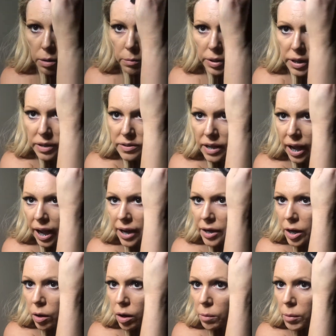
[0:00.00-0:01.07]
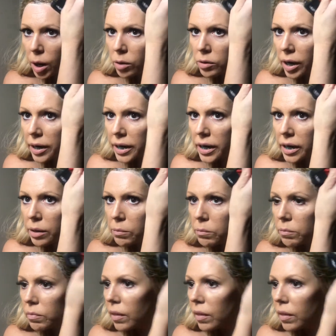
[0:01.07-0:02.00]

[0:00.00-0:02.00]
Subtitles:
Because I know I'm already